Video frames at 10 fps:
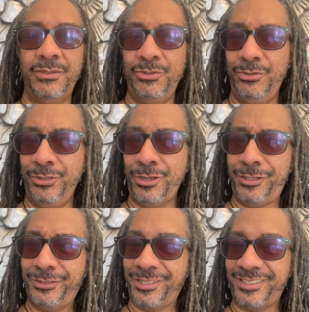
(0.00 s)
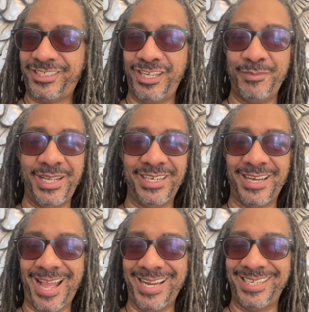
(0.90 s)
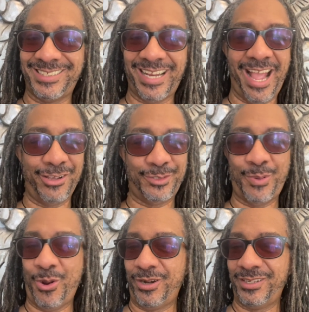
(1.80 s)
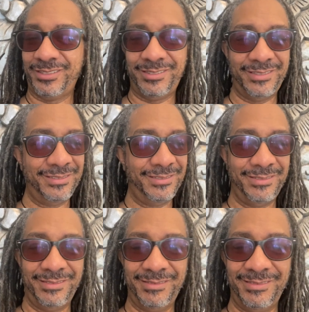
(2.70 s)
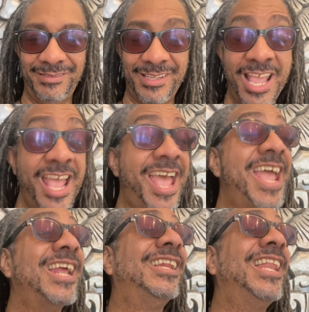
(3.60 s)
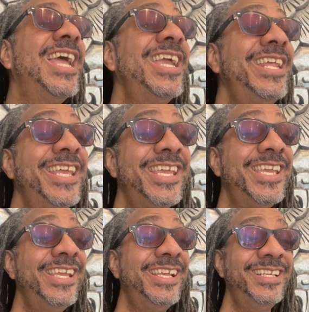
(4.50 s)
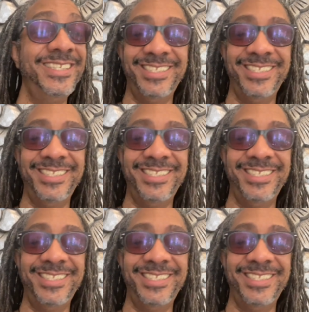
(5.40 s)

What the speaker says: Ooh, y'all should have seen me in the 90s at house parties. Hey, ladies.